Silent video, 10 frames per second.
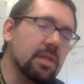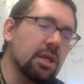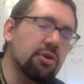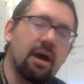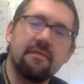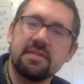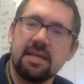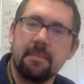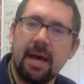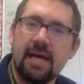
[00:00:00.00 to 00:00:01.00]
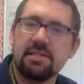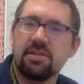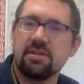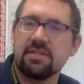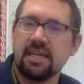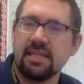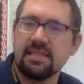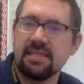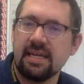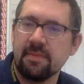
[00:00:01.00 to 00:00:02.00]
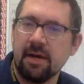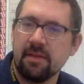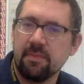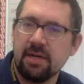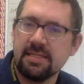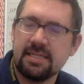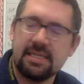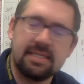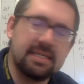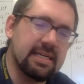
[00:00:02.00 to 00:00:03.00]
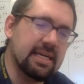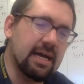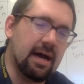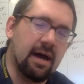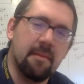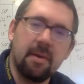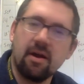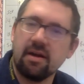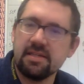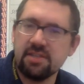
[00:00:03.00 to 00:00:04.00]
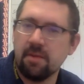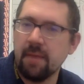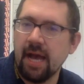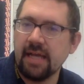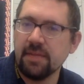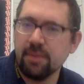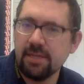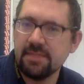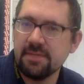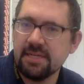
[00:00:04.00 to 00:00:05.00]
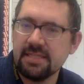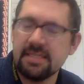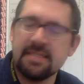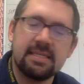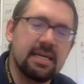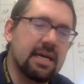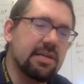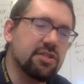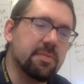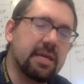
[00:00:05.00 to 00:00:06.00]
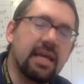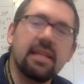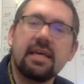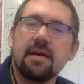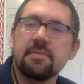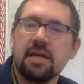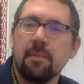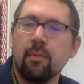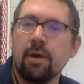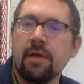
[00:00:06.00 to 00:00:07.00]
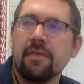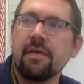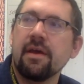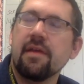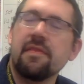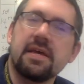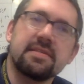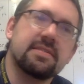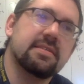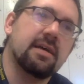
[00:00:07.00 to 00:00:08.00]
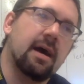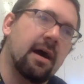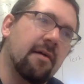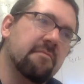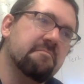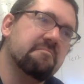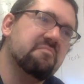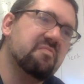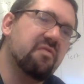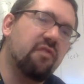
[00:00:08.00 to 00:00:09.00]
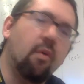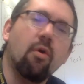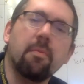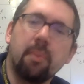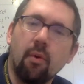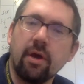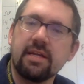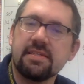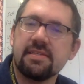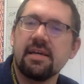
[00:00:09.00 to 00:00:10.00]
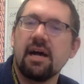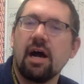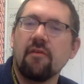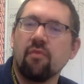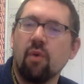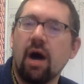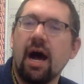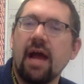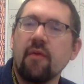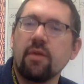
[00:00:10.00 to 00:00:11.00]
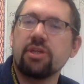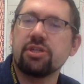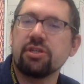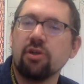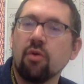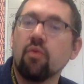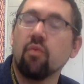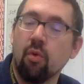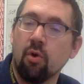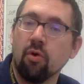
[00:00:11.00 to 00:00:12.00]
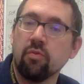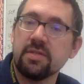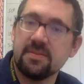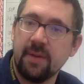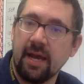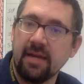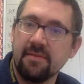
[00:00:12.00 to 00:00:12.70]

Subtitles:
You have this ambassador saying this thing about the president. Americans start backing the president because of this. So McKinley comes up with this 4 points of why we should go to war with Spain.